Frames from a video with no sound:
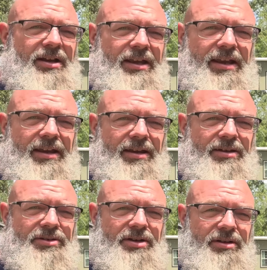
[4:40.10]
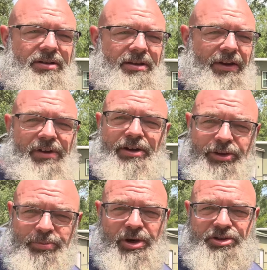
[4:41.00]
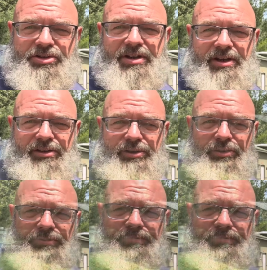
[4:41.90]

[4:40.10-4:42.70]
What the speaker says: And I've got other projects I need to do.